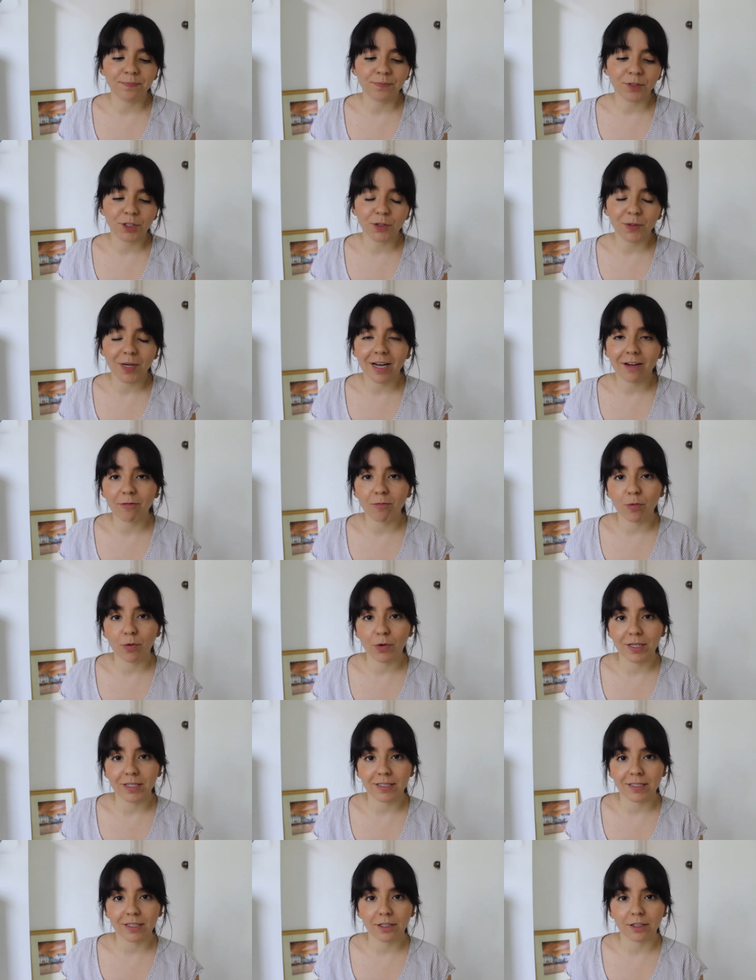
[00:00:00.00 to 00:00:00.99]
you have
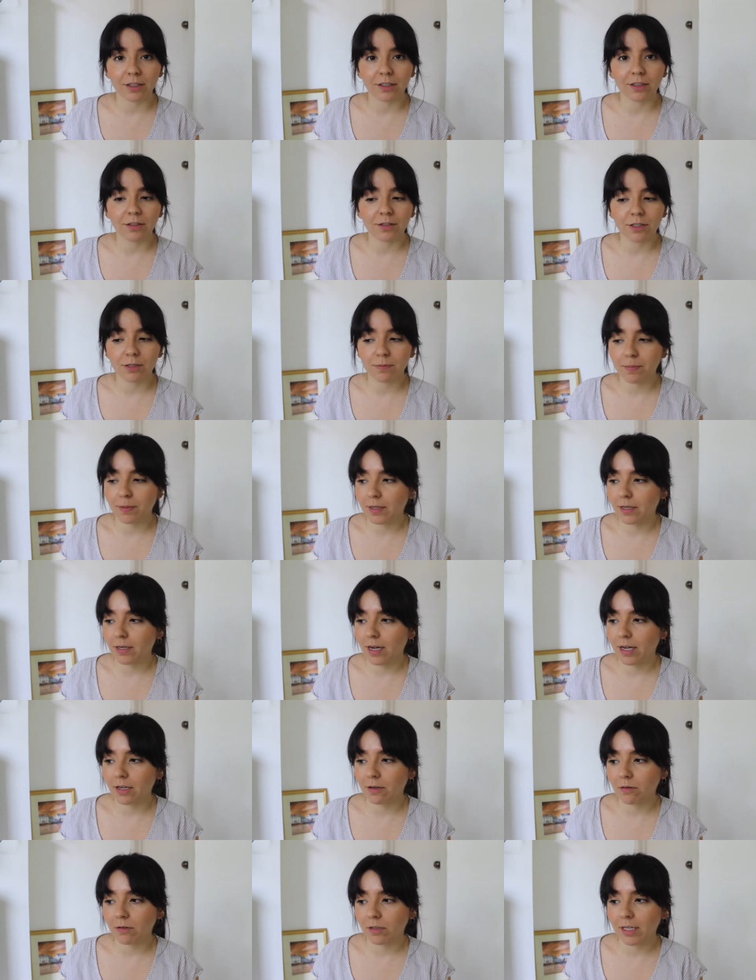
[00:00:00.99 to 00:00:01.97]
boys and girls, but
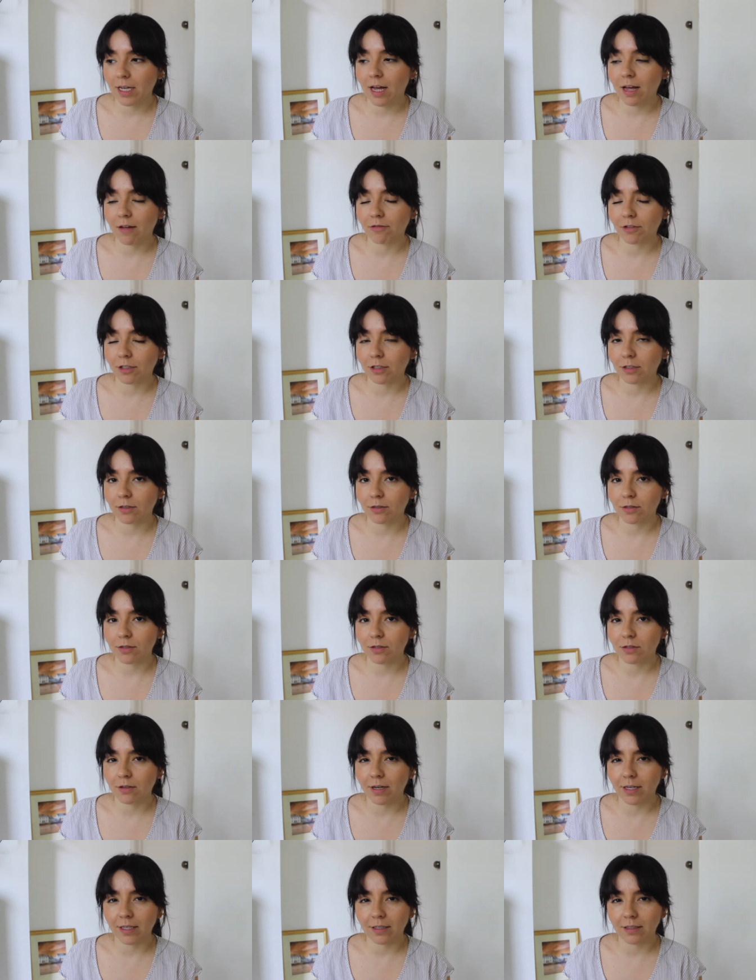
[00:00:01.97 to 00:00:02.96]
I only have girls
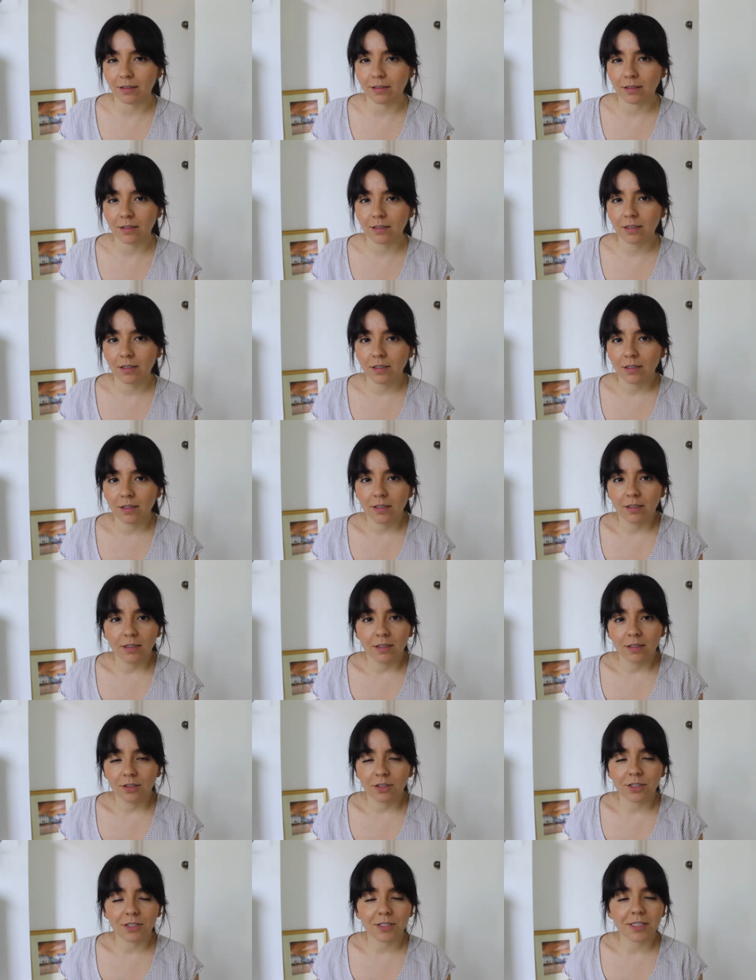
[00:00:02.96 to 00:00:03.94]
so I can
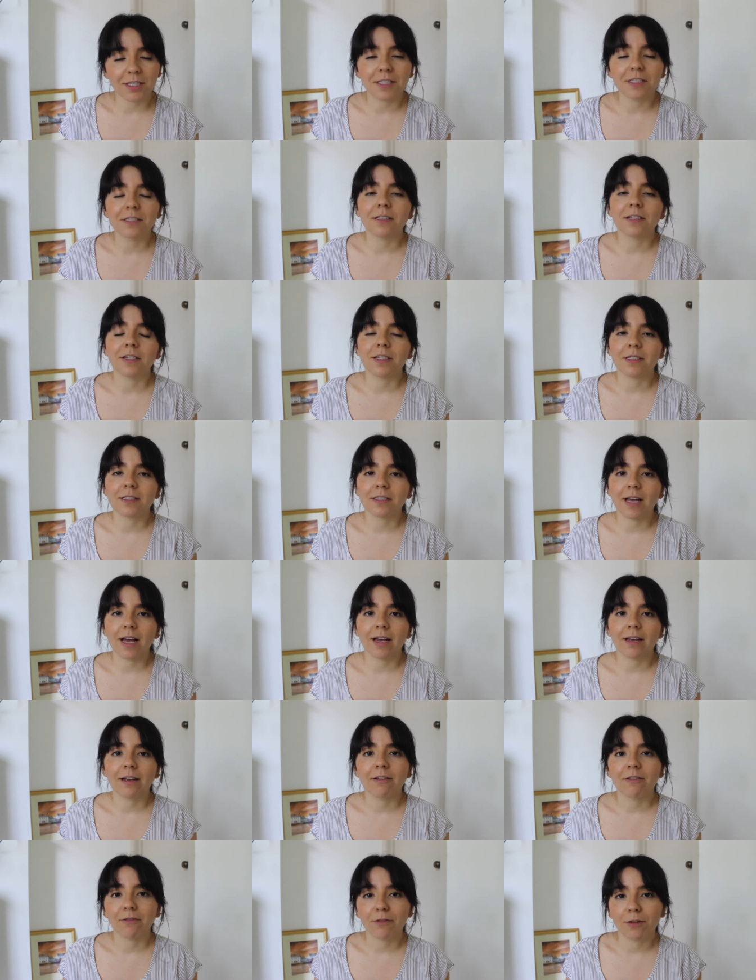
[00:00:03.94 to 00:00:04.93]
just easily
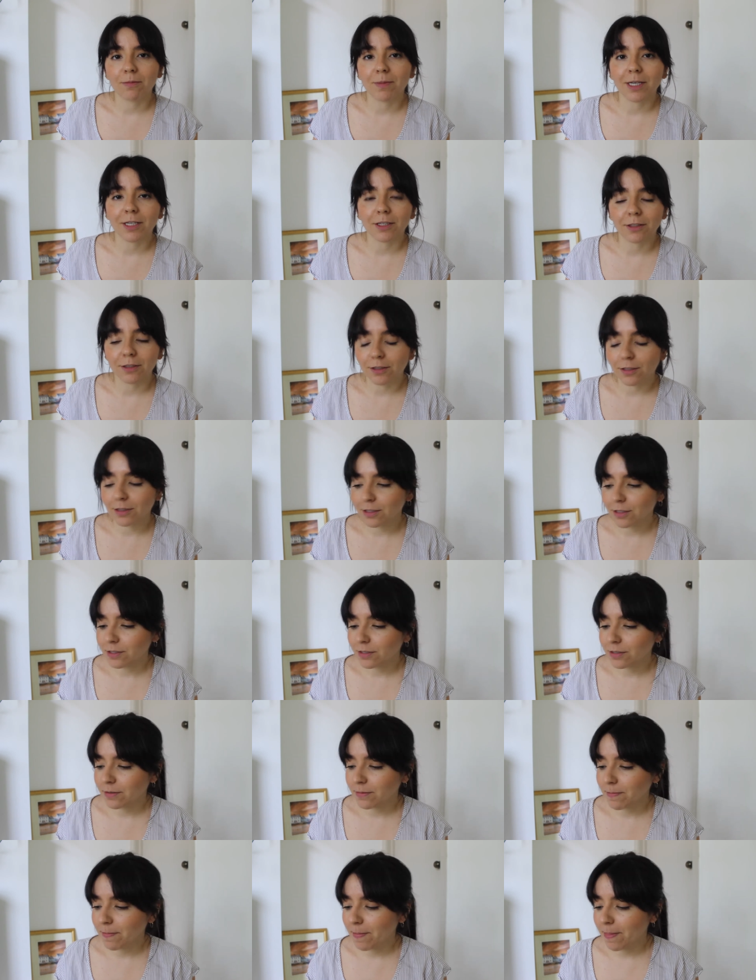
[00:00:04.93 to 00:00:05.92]
say for my
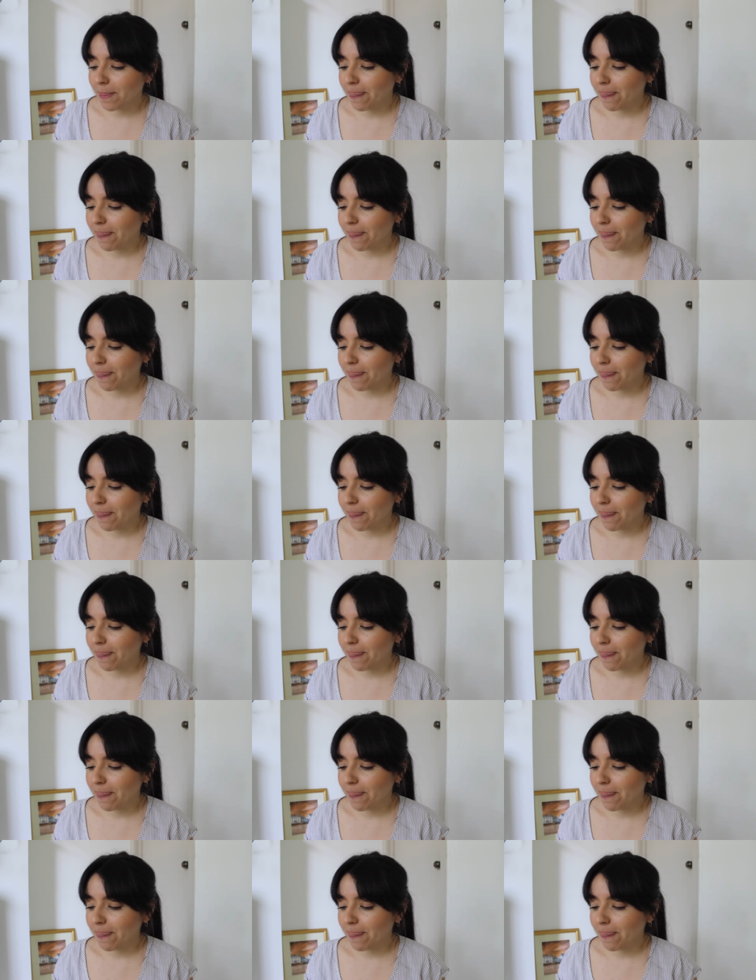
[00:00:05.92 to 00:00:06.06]
girls.